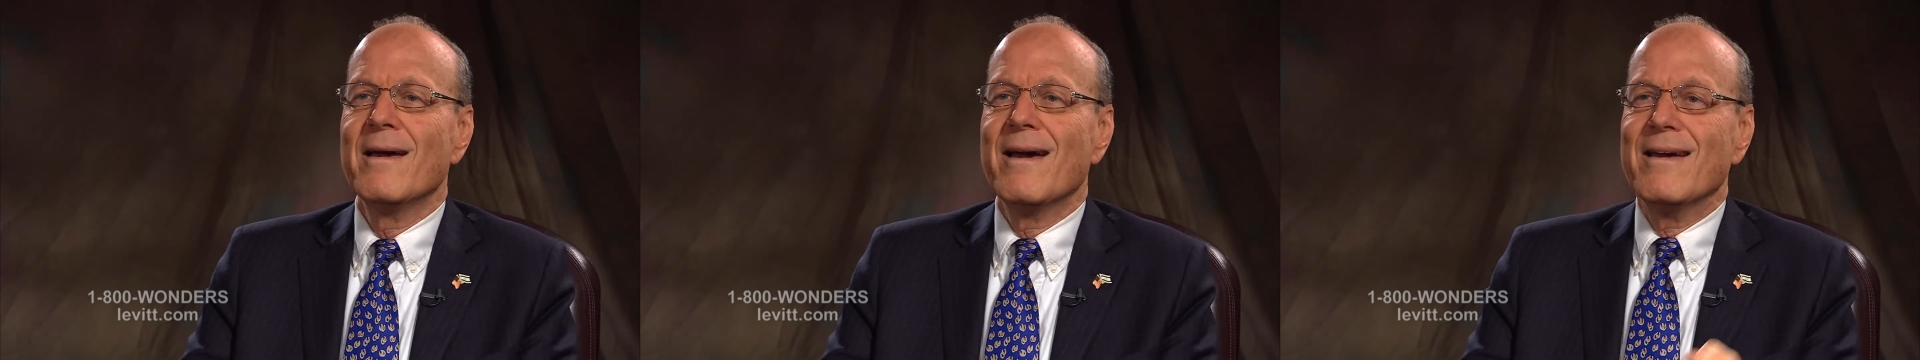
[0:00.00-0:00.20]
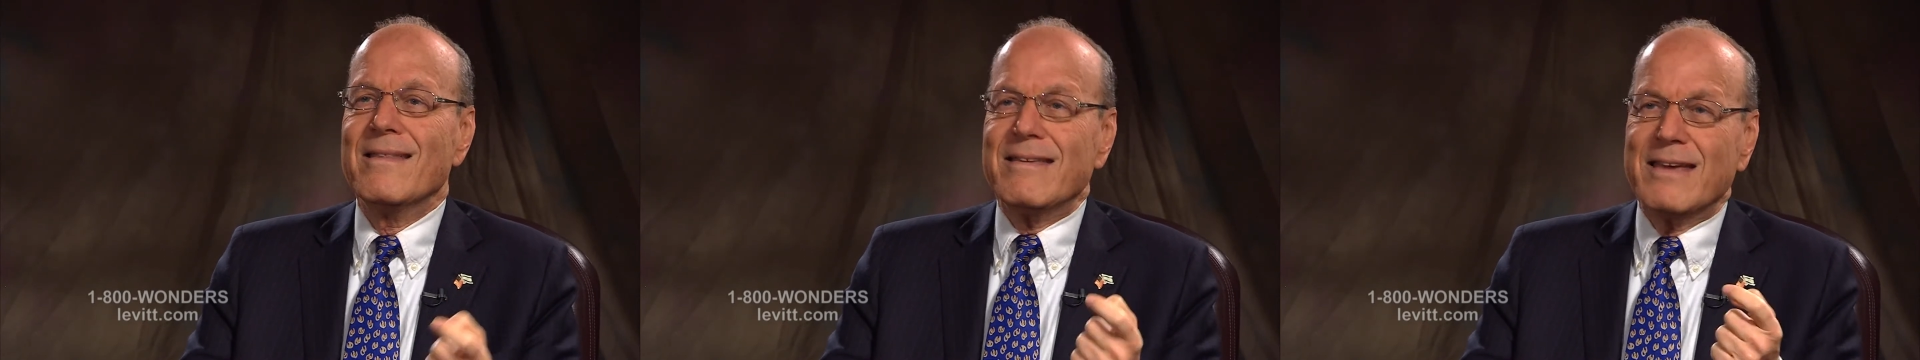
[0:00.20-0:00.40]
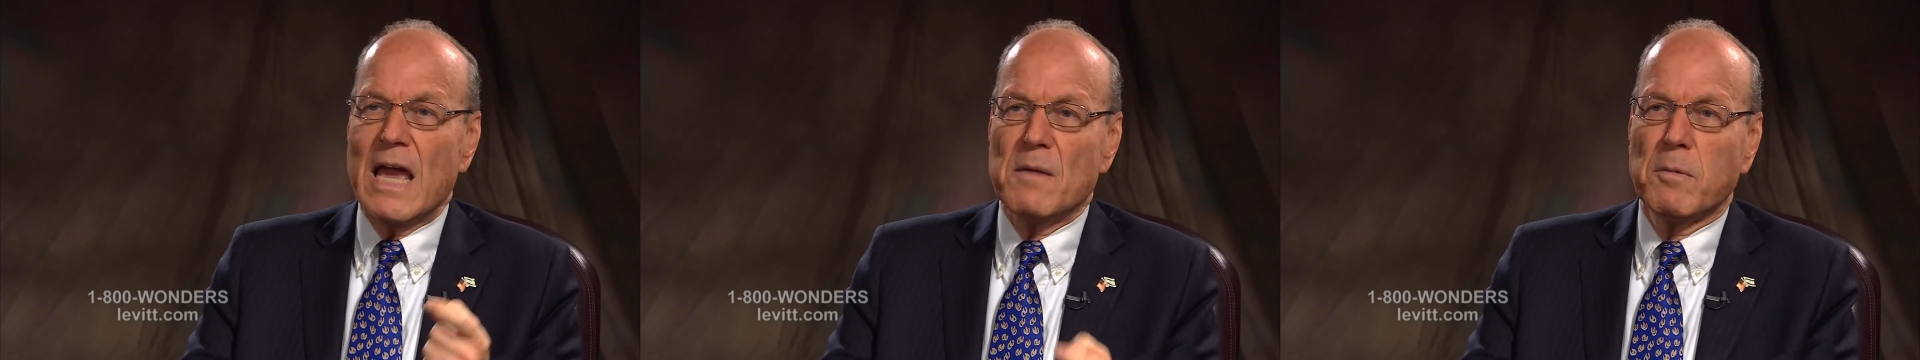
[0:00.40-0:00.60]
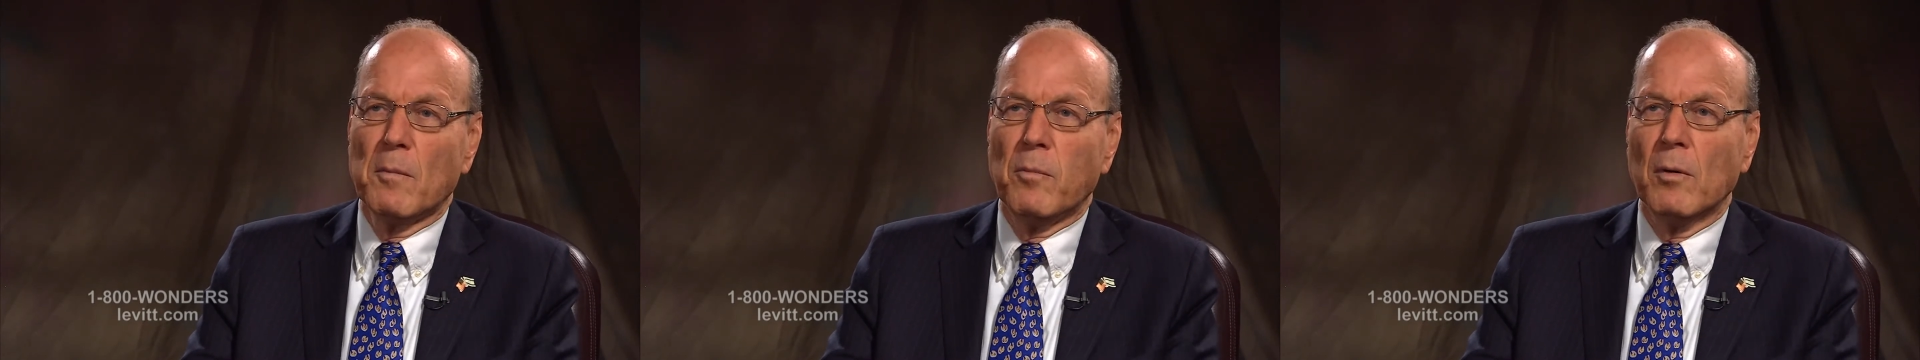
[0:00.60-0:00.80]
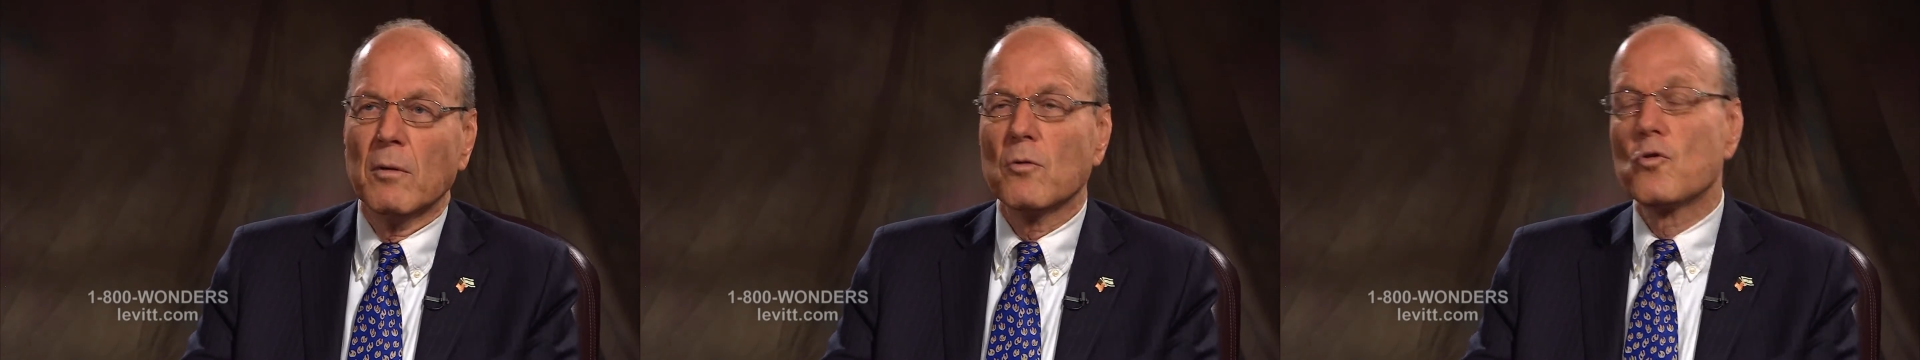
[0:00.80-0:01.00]
and
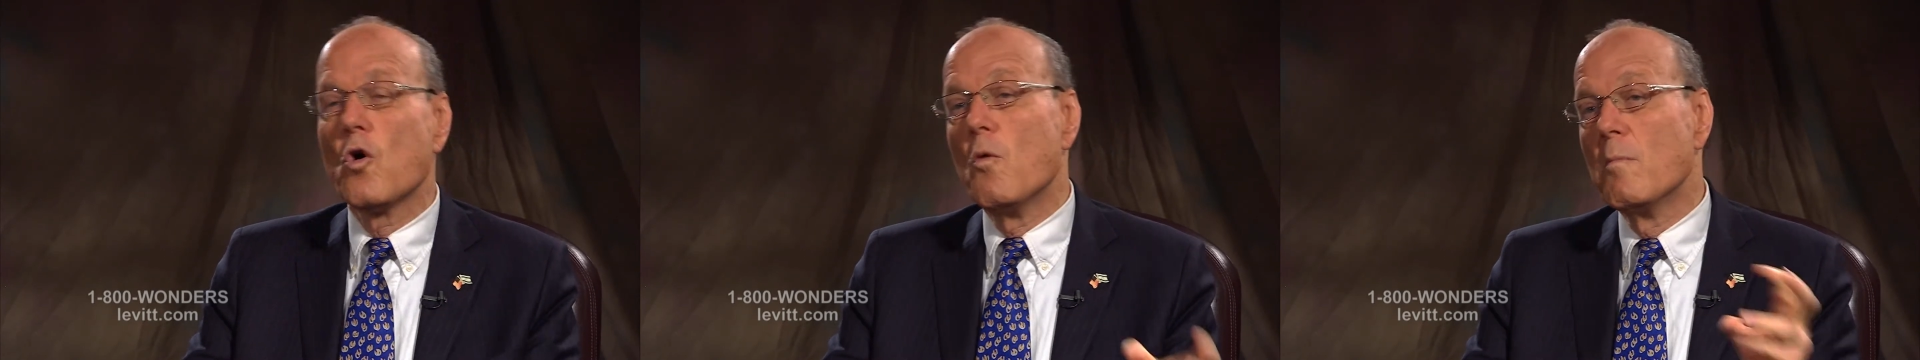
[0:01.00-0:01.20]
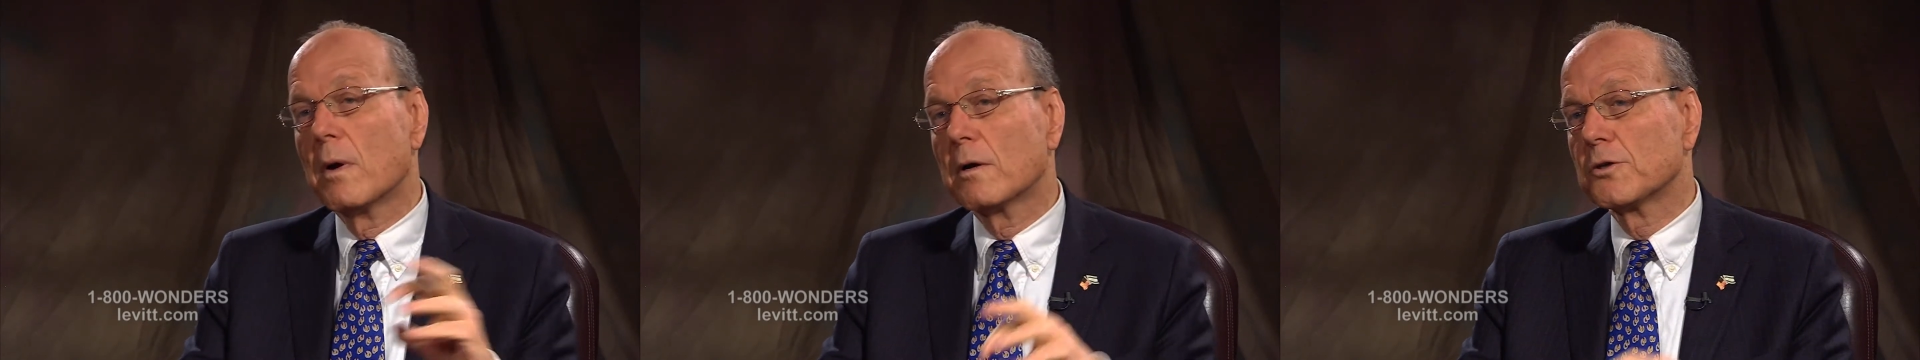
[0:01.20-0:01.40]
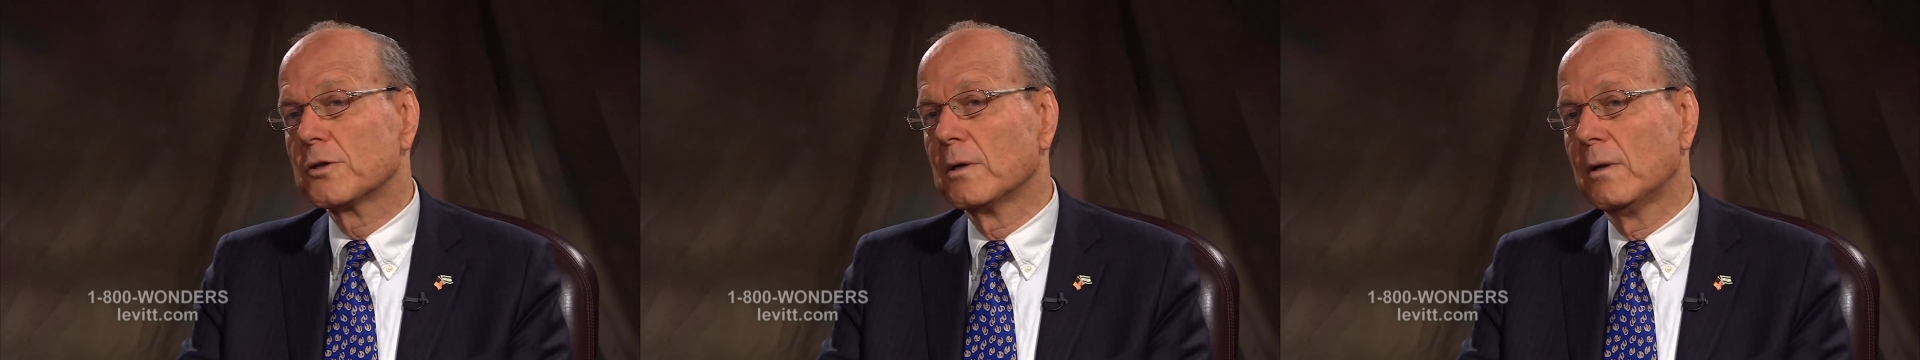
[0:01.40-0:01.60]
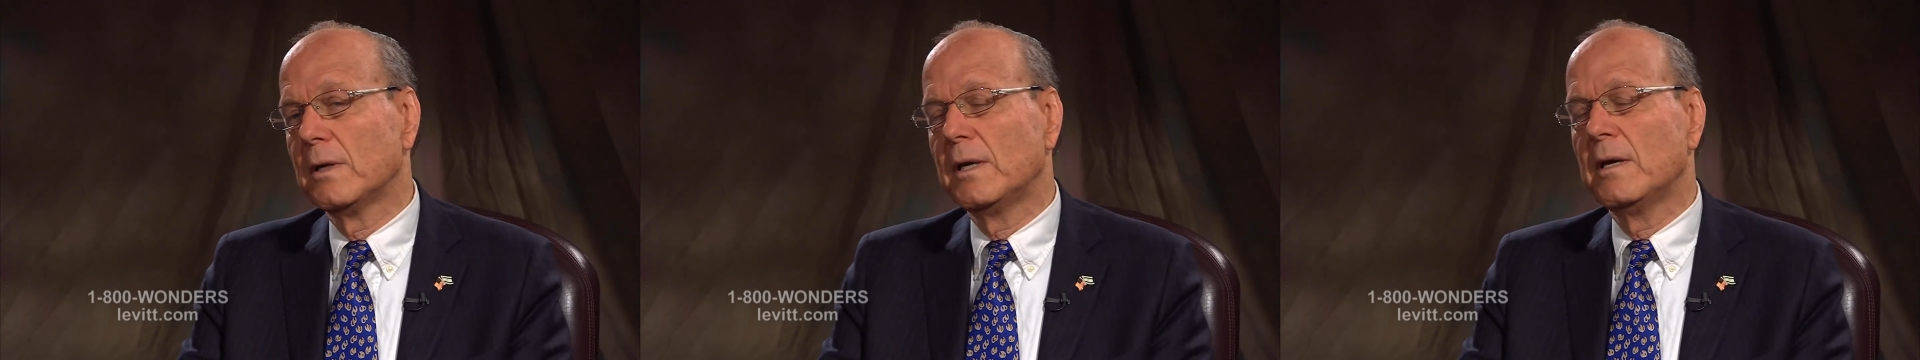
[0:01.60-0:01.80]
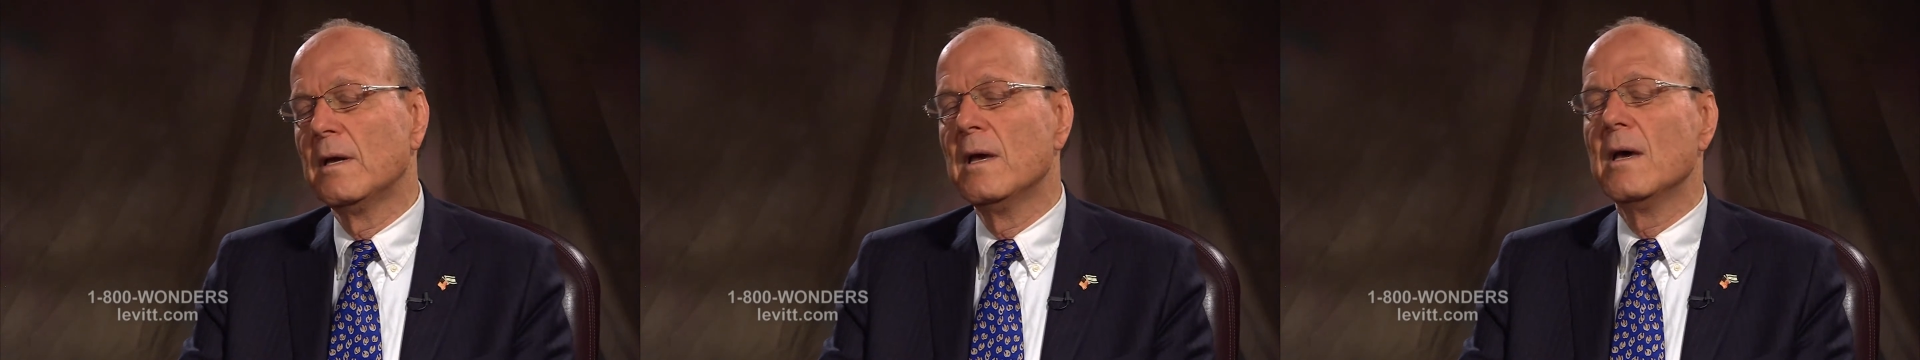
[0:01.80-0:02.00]
capable
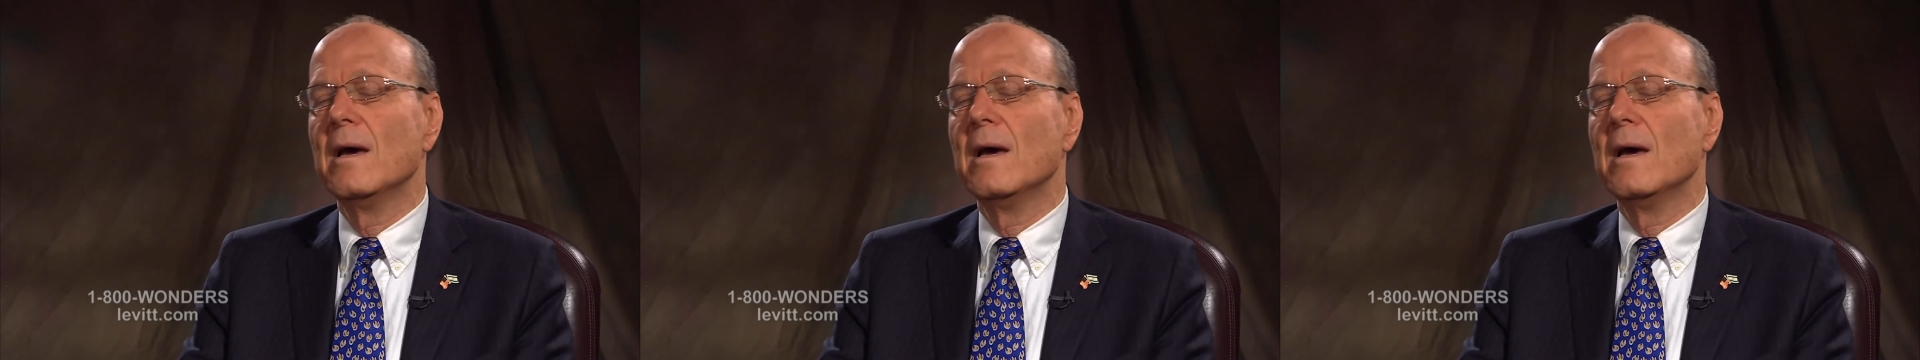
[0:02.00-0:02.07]
commercially